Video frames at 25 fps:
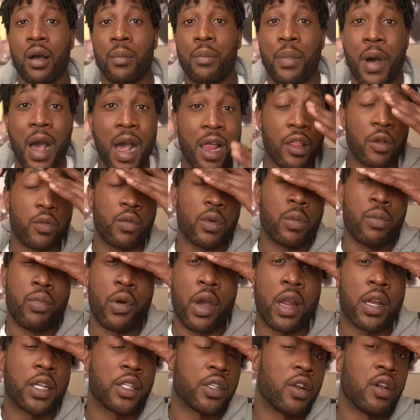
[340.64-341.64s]
Bollywood
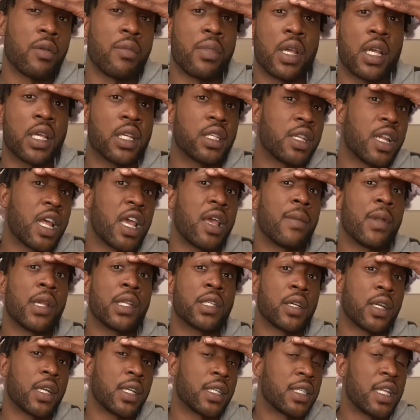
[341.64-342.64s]
Brown is going to be his name, and
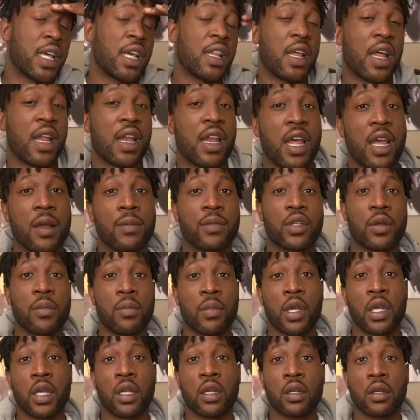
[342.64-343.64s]
it's going to stay that name to
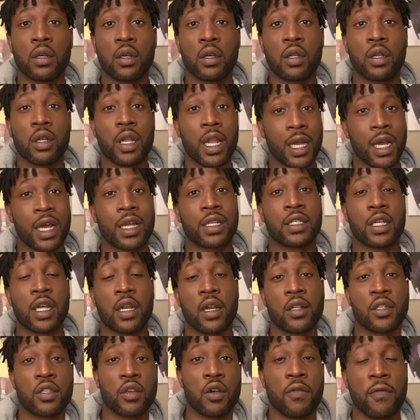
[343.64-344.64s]
me, like I said,
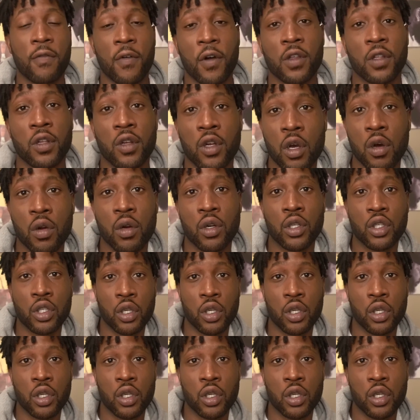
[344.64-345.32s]
until further notice.